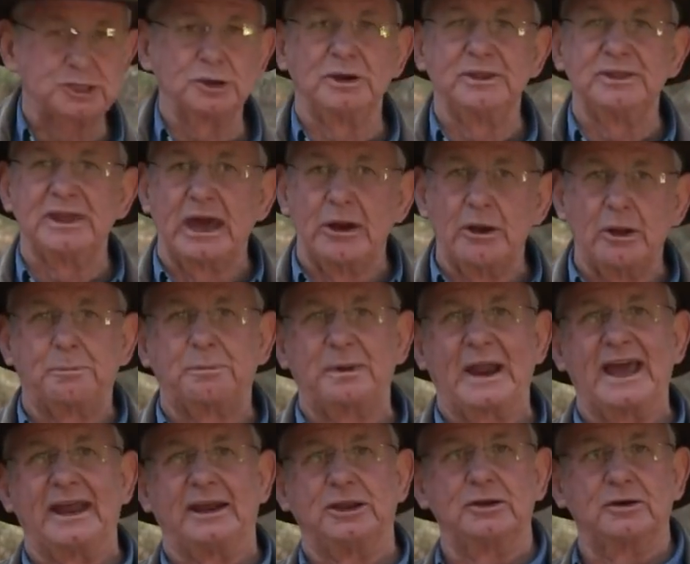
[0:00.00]
to in the
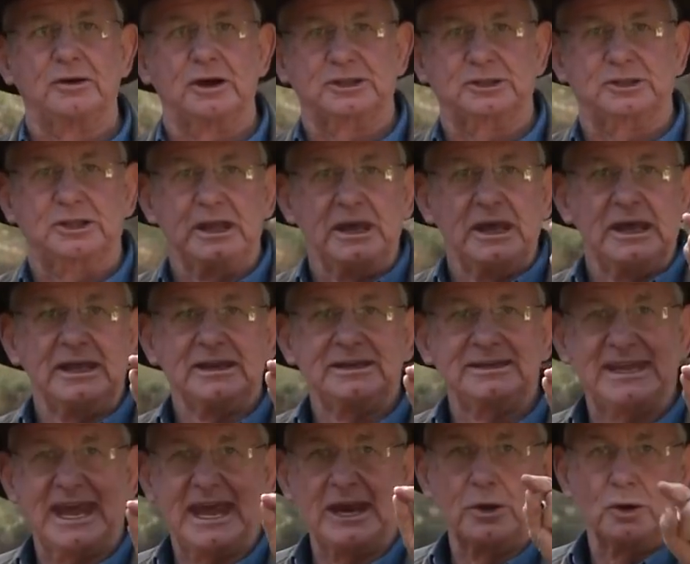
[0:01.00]
aeroplane, you've got
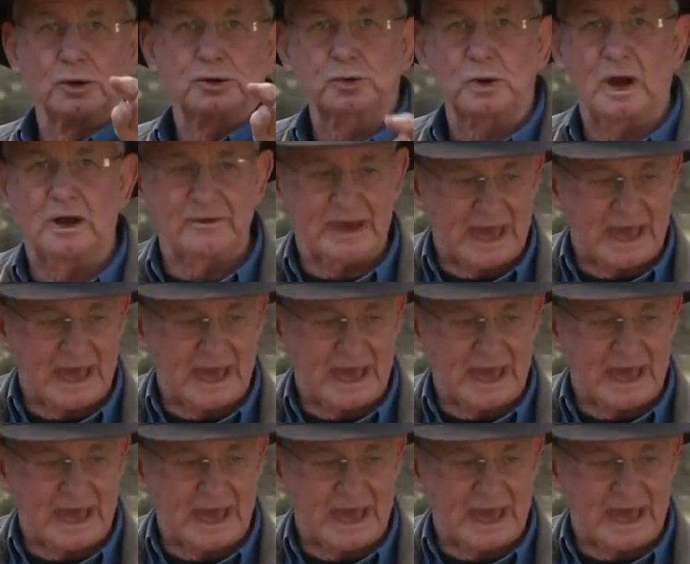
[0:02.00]
10 or 12